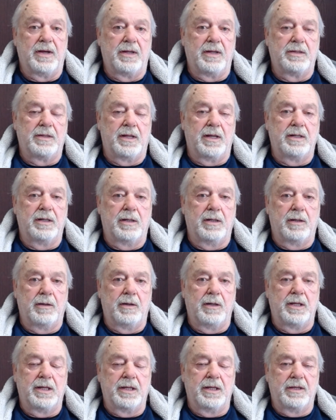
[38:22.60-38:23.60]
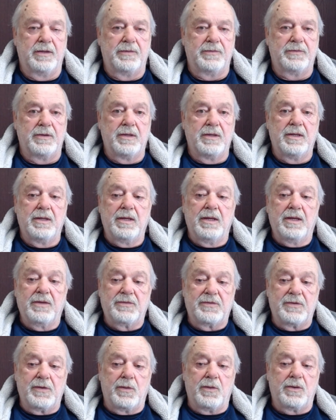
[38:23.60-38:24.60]
online learning is.
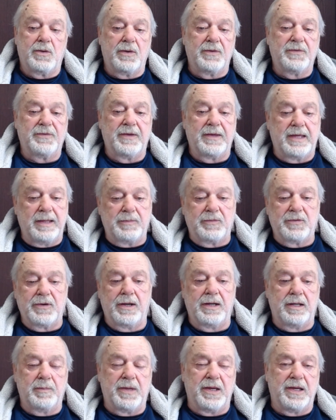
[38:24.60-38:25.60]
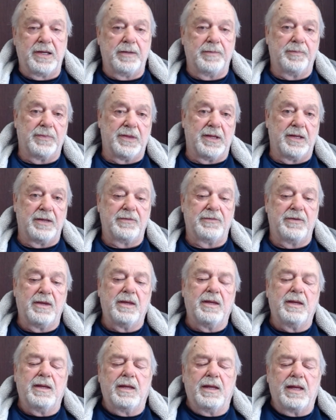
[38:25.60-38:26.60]
So, of course, they keep trying to make things.
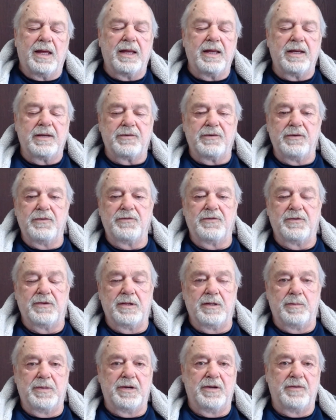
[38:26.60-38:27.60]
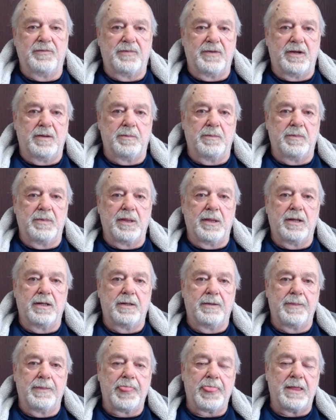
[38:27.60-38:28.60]
I actually use a little bit of
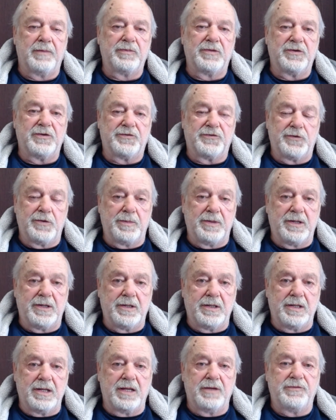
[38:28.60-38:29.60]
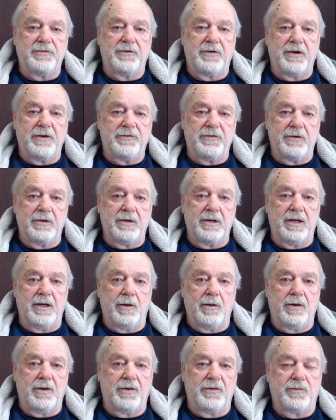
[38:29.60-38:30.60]
distributed education
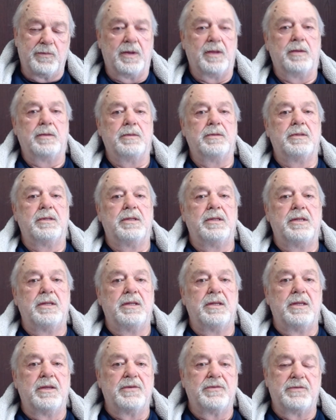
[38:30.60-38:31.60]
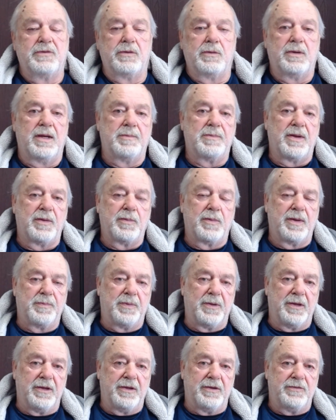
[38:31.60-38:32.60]
here as well. So on my
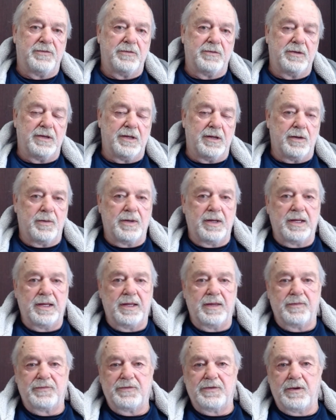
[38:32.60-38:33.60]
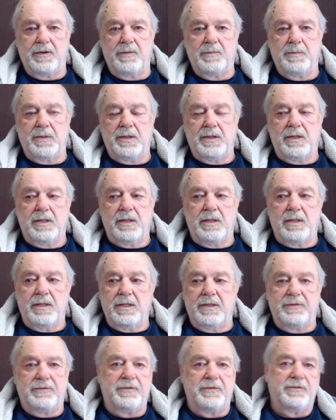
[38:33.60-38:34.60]
webpage, I have some.
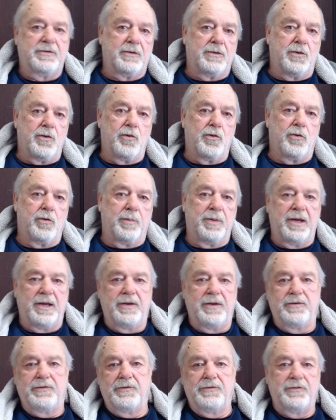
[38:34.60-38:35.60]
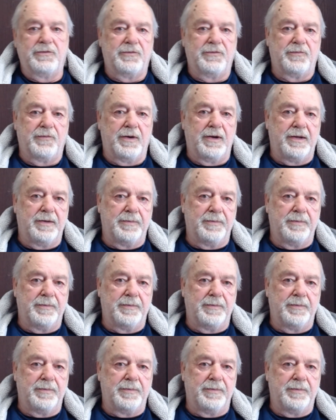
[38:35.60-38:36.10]
It's just a Google page because it's free,